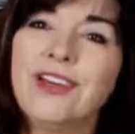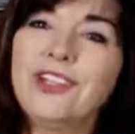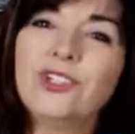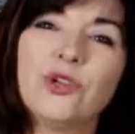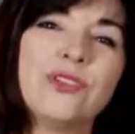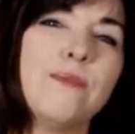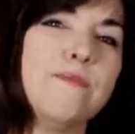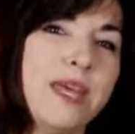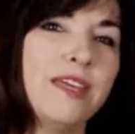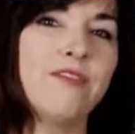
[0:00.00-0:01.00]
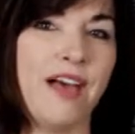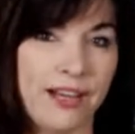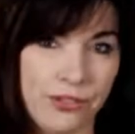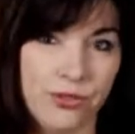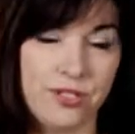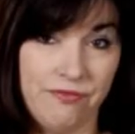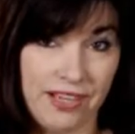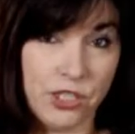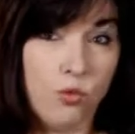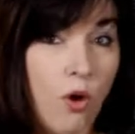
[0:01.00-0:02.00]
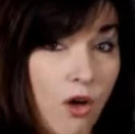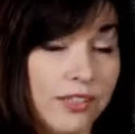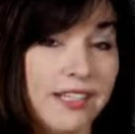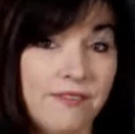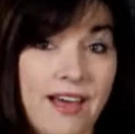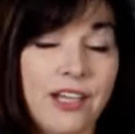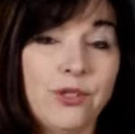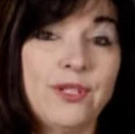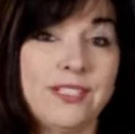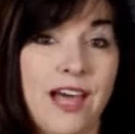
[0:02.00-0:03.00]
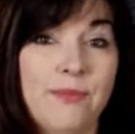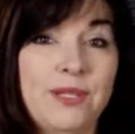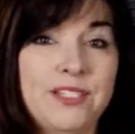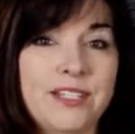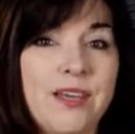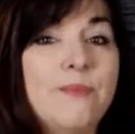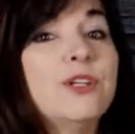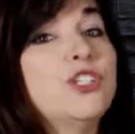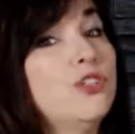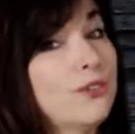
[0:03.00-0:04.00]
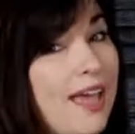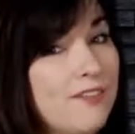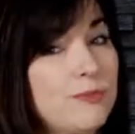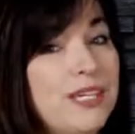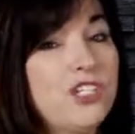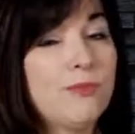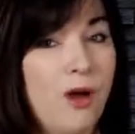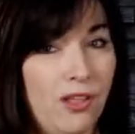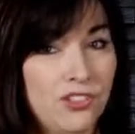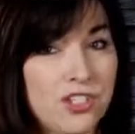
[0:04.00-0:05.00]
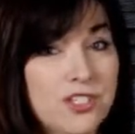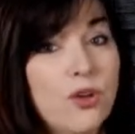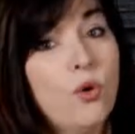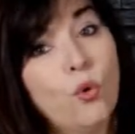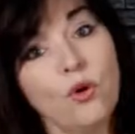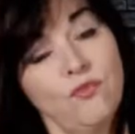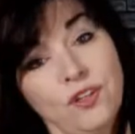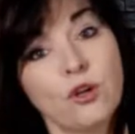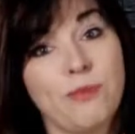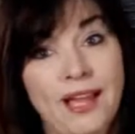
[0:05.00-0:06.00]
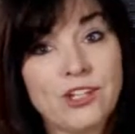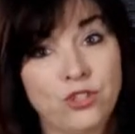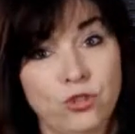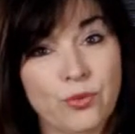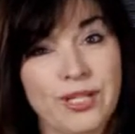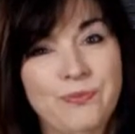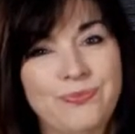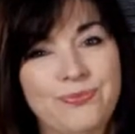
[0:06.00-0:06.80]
You'll learn that many factors affect quality and value in diamonds, but you don't have to be a gemologist or fear buying jewelry.